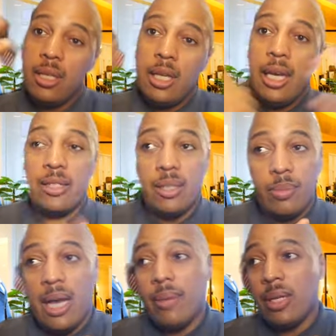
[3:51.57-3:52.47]
And
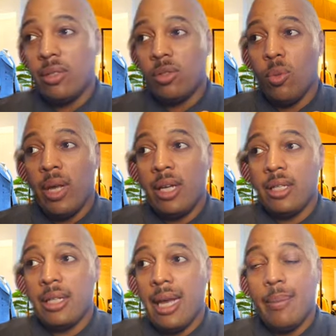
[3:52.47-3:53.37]
sometimes that's just the way the
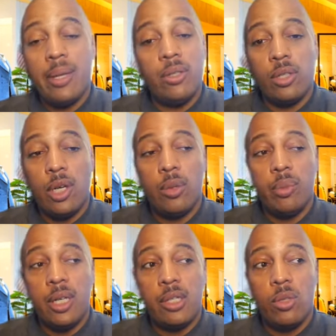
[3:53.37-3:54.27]
game needs to go
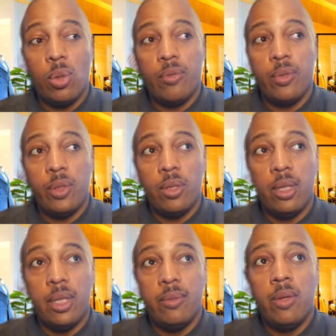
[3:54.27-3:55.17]
because in order for you to
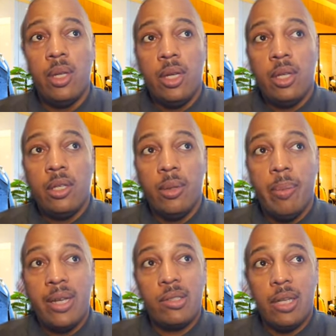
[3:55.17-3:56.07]
live your
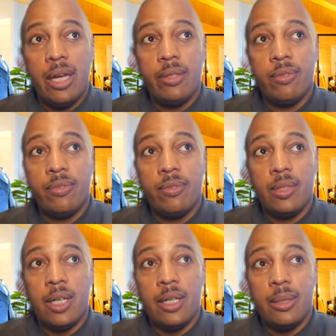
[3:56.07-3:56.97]
best life,
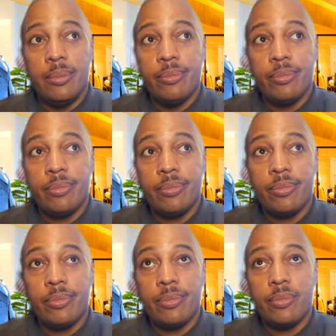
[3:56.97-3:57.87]
um,
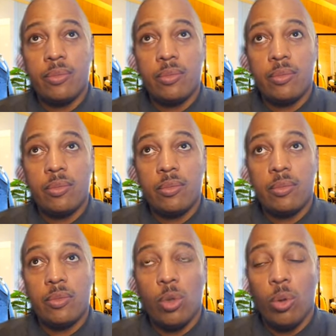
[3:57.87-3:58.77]

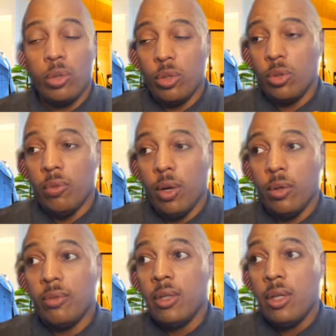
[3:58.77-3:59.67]
to quote Lil
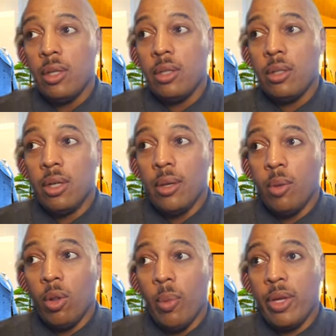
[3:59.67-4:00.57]
Duval, um, the
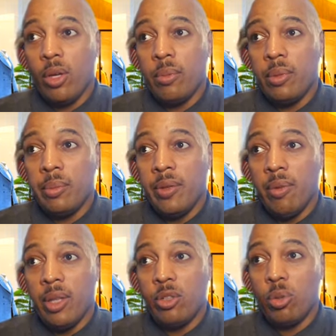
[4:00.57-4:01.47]
only way you're going to be
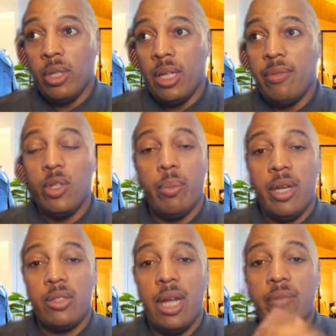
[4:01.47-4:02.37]
really truly living your
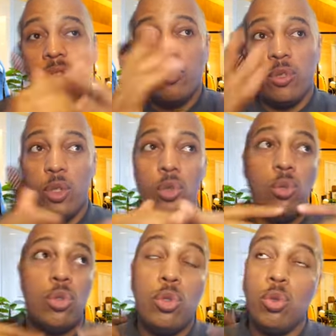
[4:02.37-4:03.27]
best life is for you
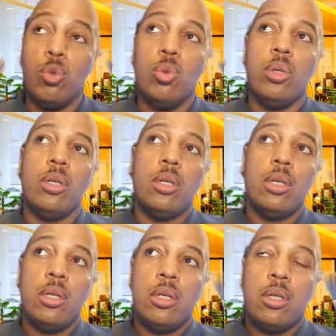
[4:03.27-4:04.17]
to
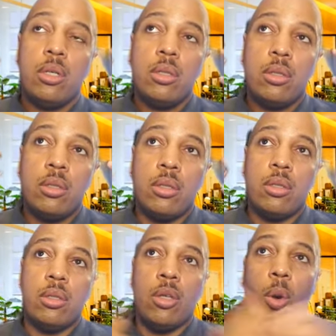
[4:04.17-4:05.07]
go